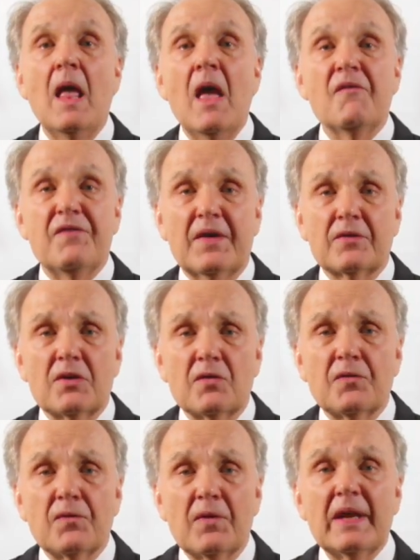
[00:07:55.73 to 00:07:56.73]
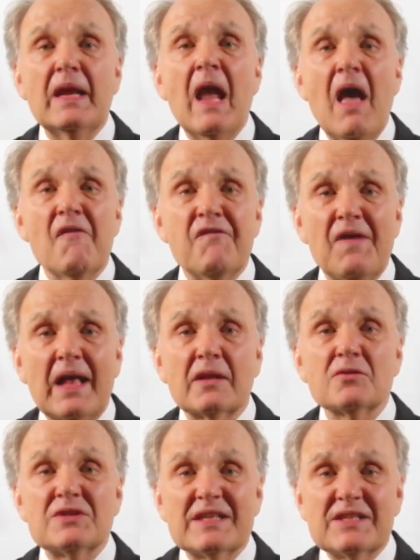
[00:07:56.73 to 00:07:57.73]
Failure Free
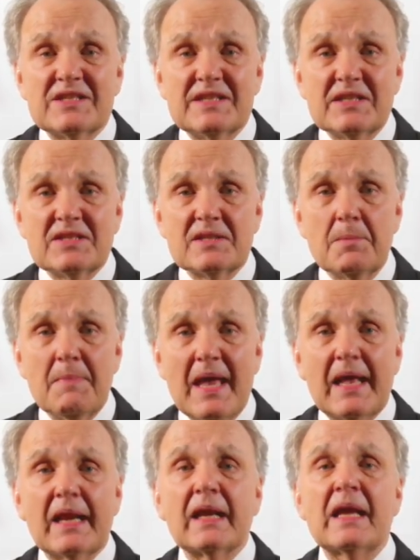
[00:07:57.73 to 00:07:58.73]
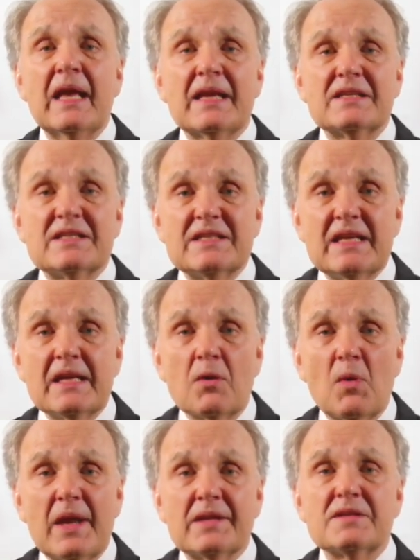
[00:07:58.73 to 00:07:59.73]
follows a systematic
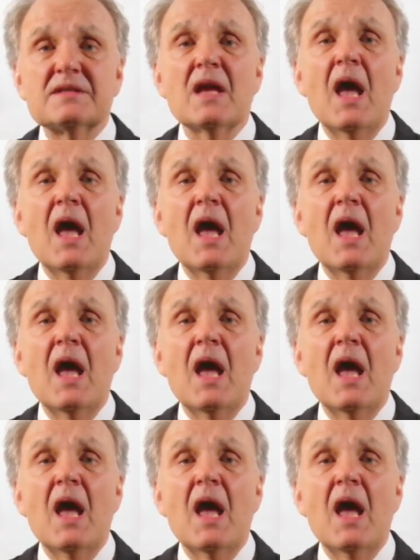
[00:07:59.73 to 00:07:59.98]
sequence